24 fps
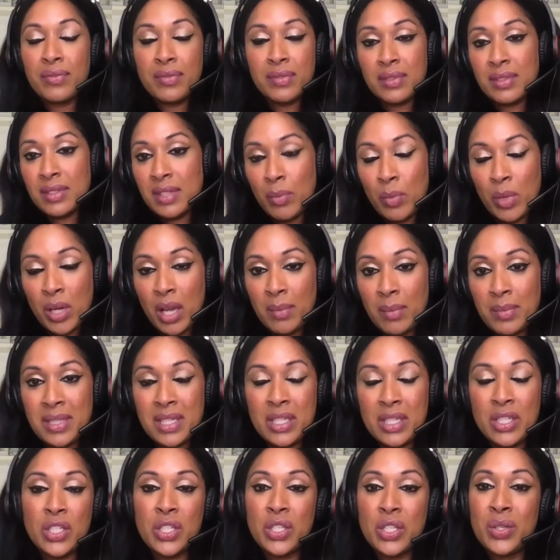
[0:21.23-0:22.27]
someone comes
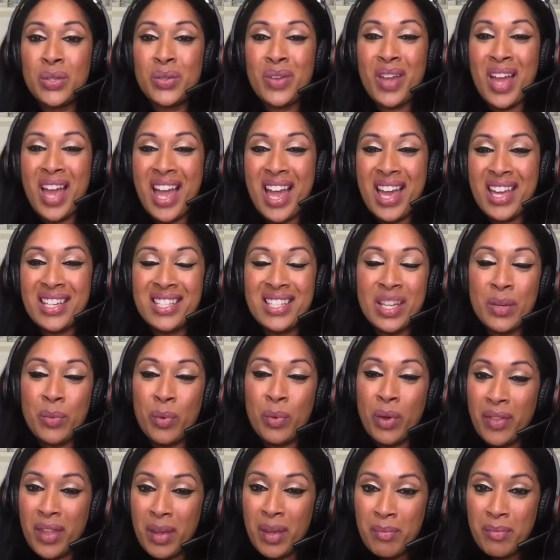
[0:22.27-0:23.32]
into you and they
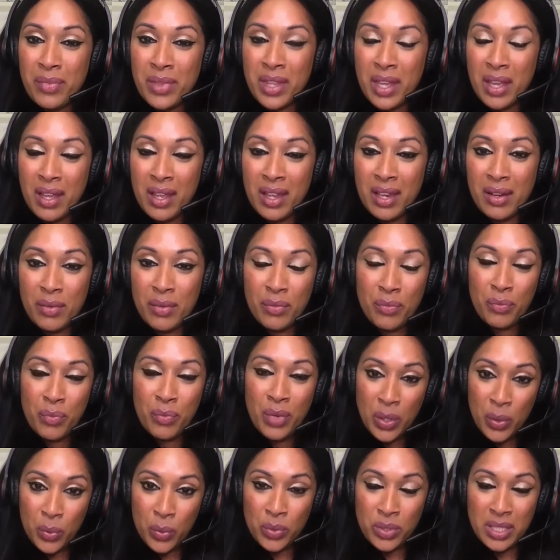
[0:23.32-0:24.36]
want them their
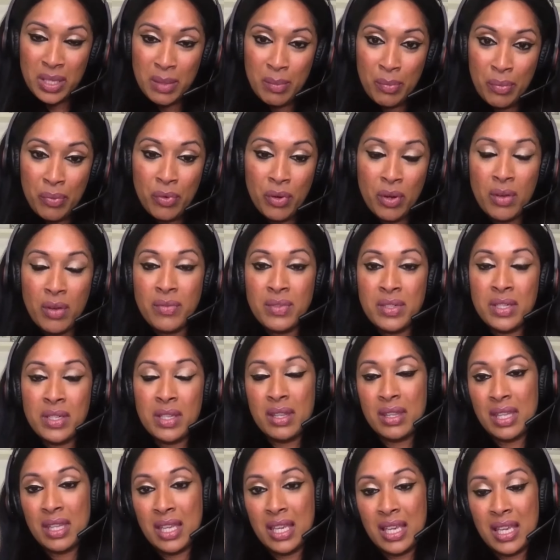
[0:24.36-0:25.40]
wrinkles improved.
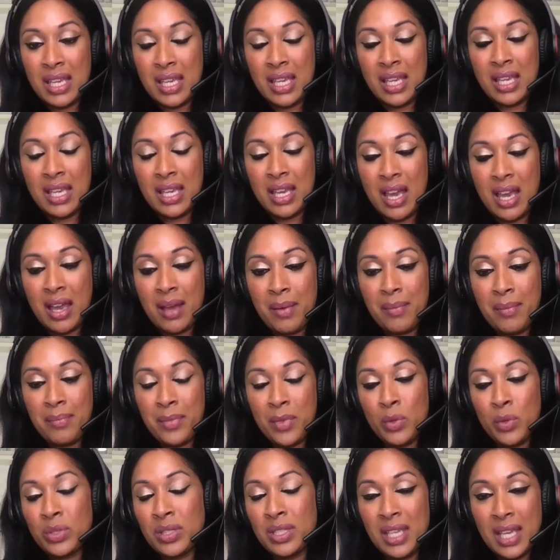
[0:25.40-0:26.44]
The um,
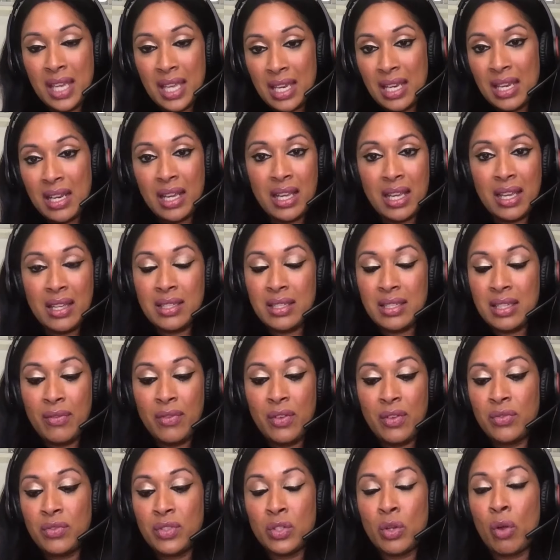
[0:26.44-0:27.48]
your skin, like is if
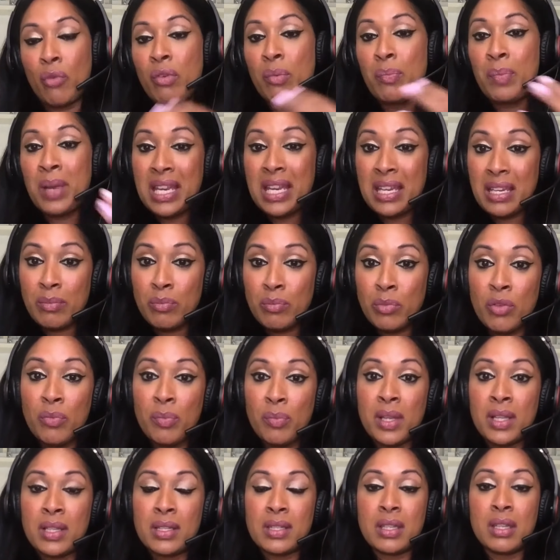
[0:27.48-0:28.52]
you've just got repeated
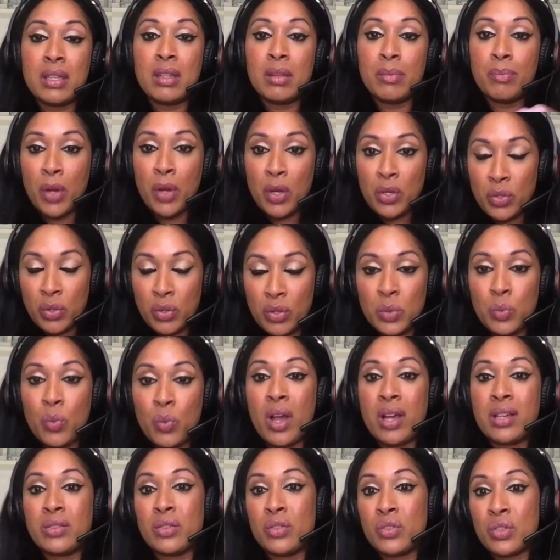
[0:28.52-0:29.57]
movements, the Botox
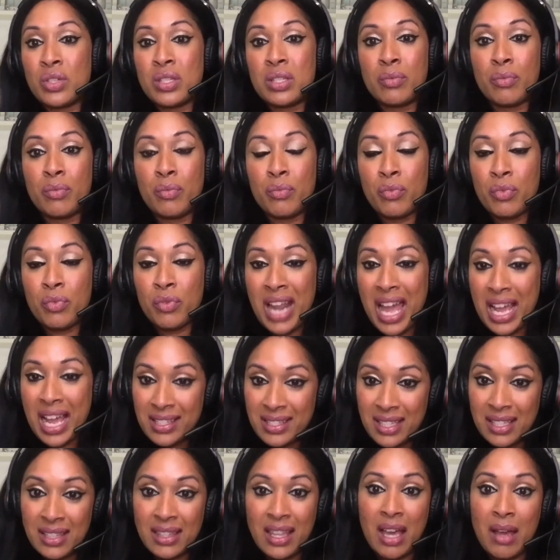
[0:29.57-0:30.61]
works on just
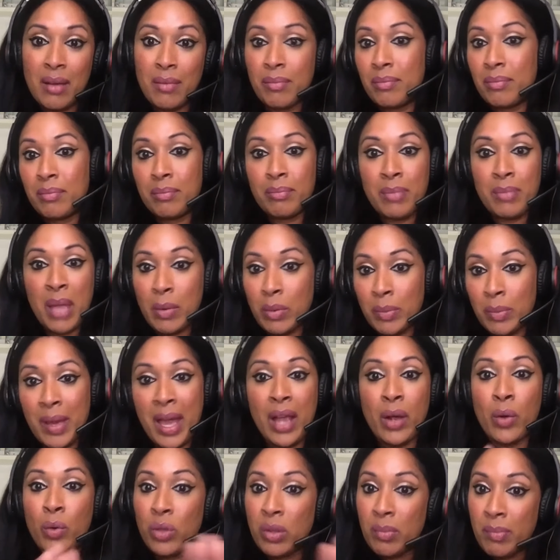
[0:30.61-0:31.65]
relaxing that paper
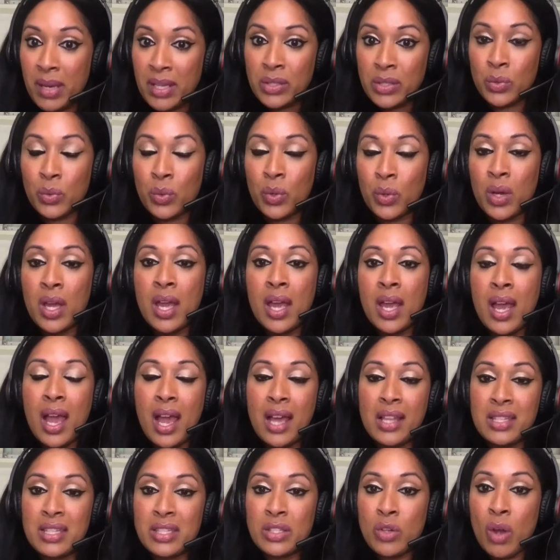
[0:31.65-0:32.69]
bag or the muscle
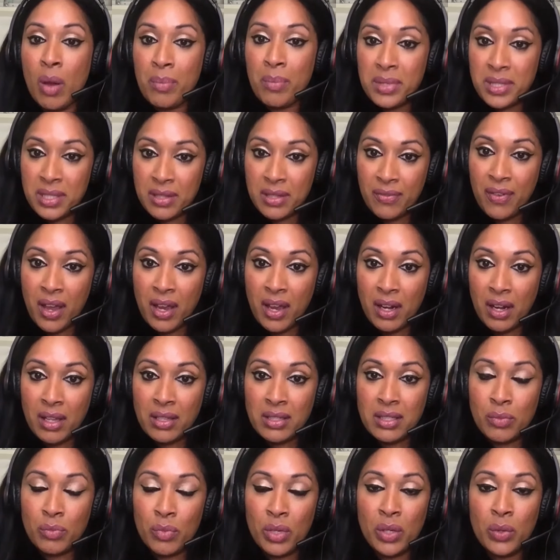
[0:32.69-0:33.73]
and stops the fine
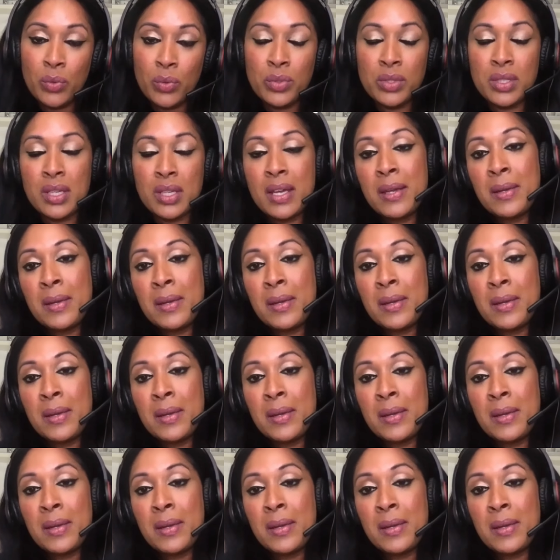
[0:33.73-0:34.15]
lines and wrinkles.